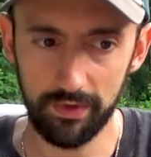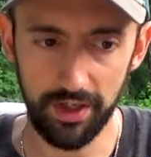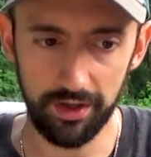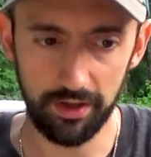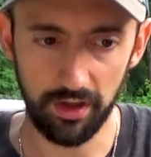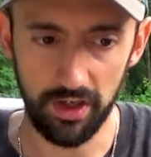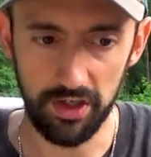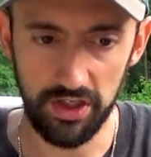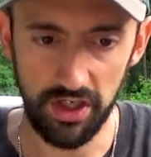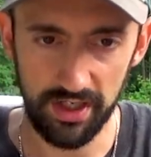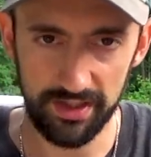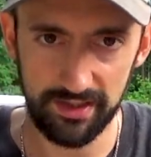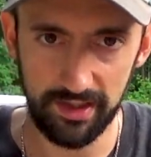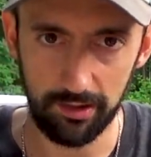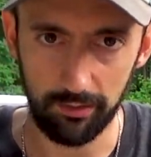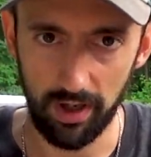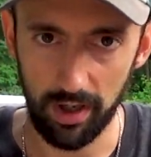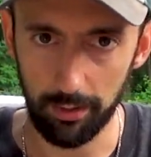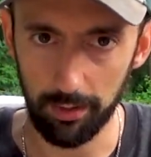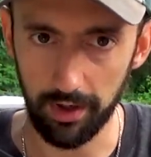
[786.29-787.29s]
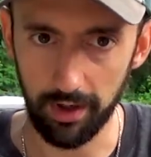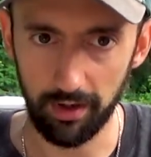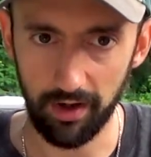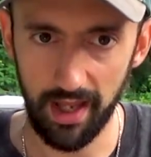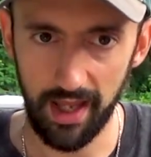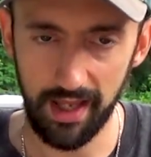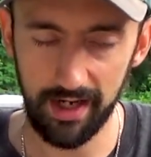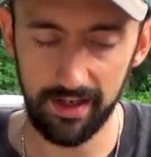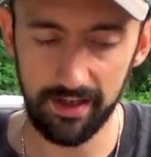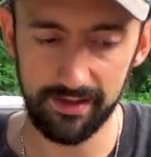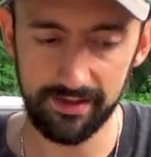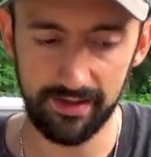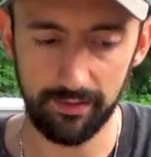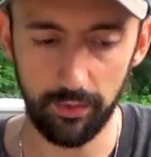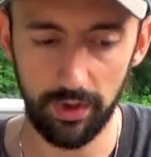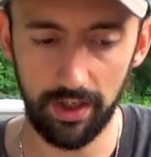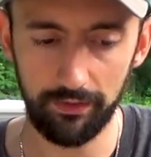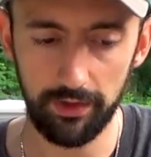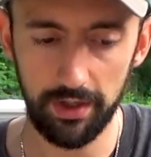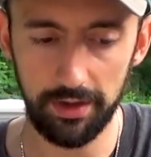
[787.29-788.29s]
You can adjust it right where your head is, and
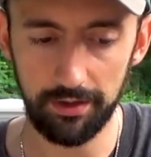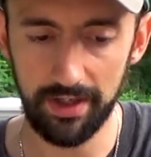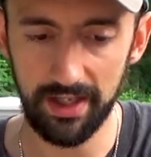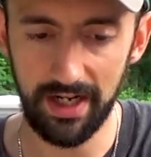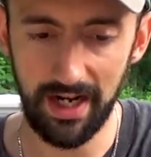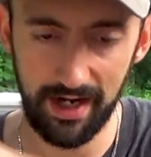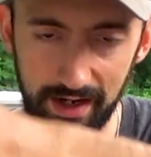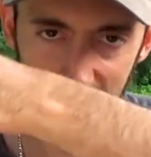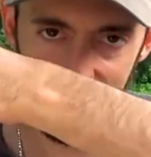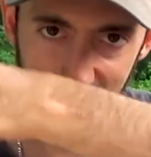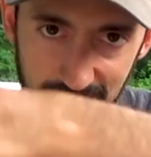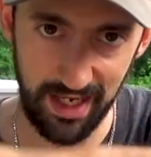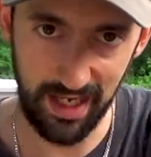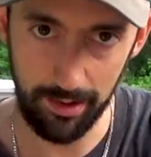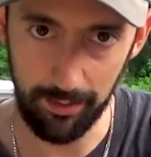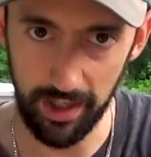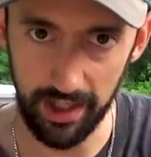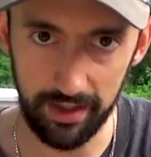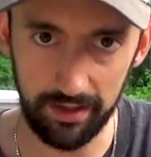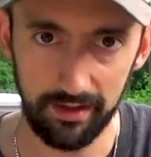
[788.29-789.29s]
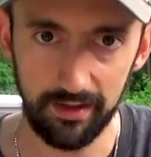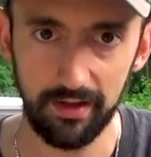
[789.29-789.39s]
whenever you get out of the hammock,